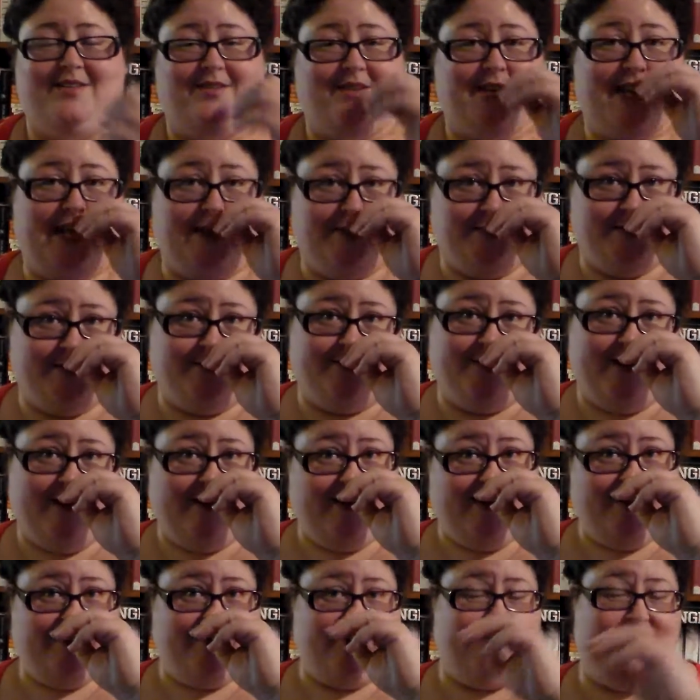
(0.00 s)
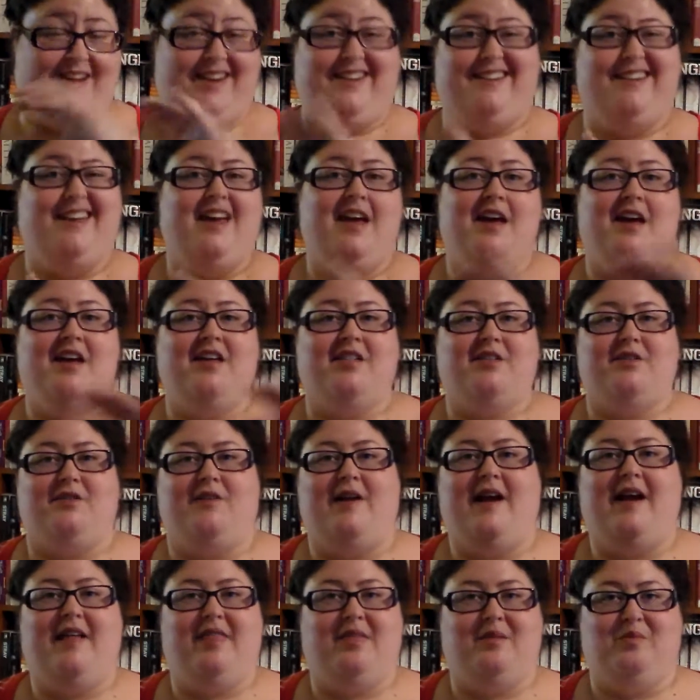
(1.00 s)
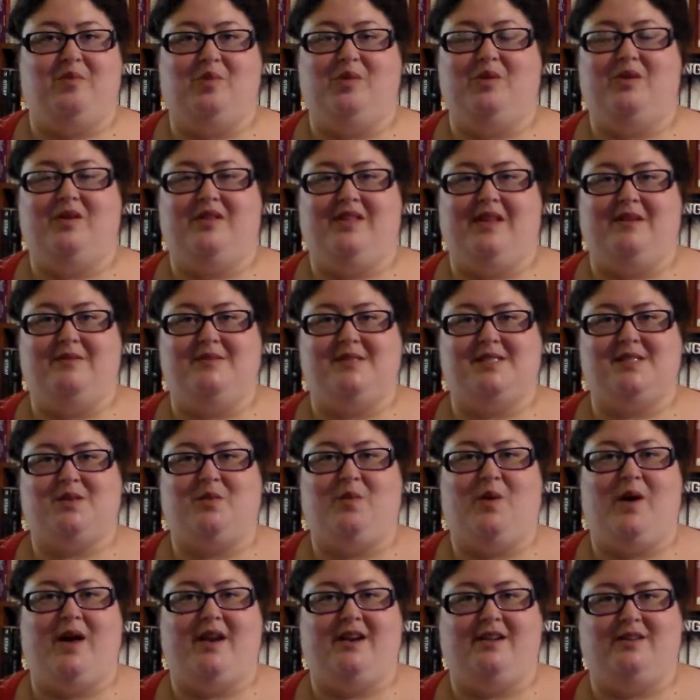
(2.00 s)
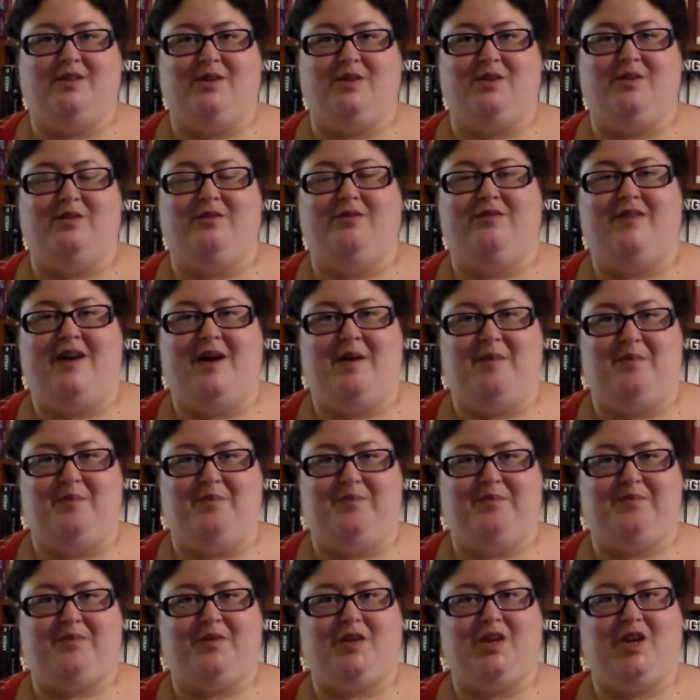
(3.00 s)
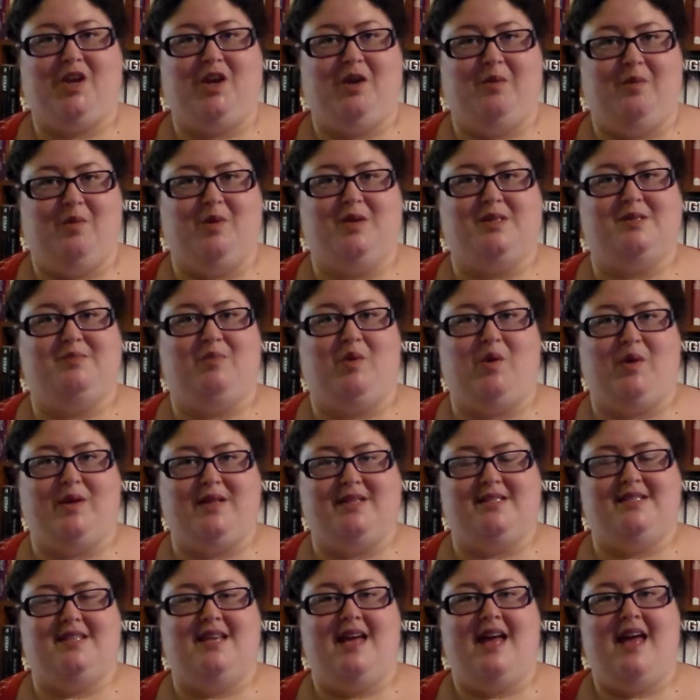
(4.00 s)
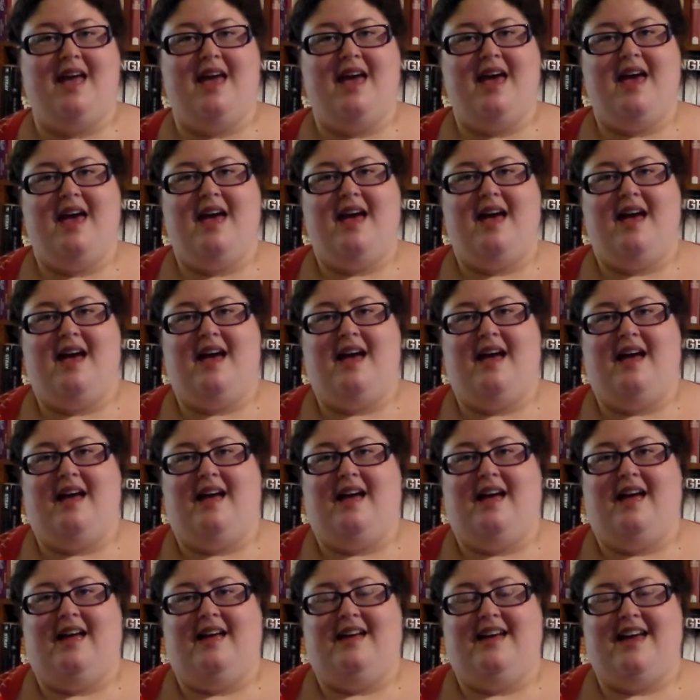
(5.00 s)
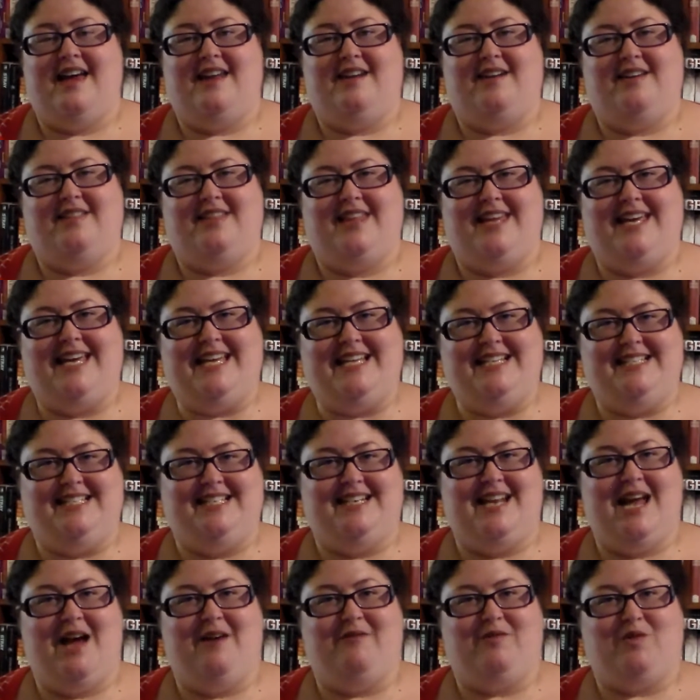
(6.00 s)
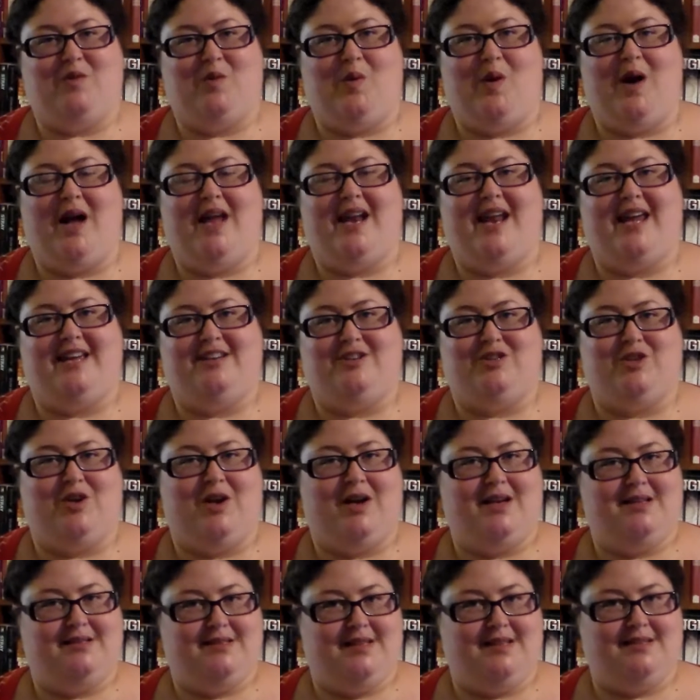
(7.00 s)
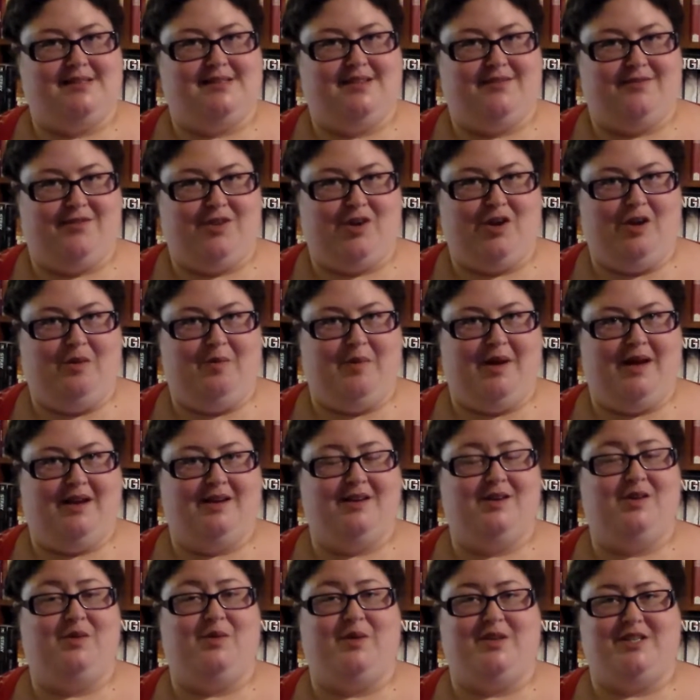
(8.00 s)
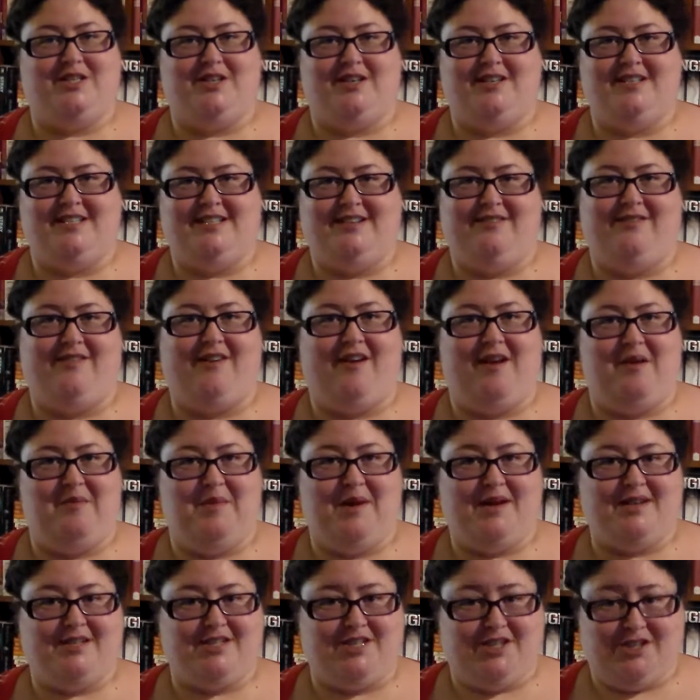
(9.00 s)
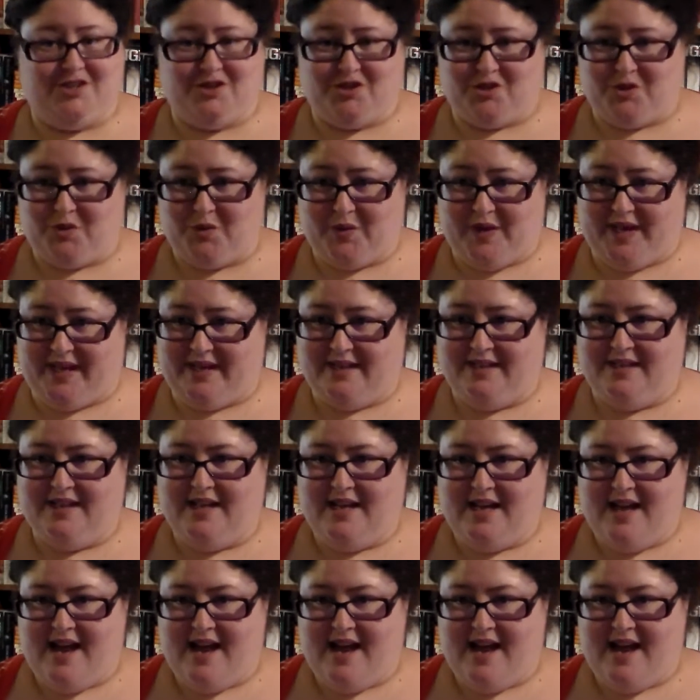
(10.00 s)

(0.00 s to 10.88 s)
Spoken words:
I thought he was very fun throughout the book. There was quite a lot of humorous points. And I think he did have quite a dry sense of humour, which I did very much enjoy.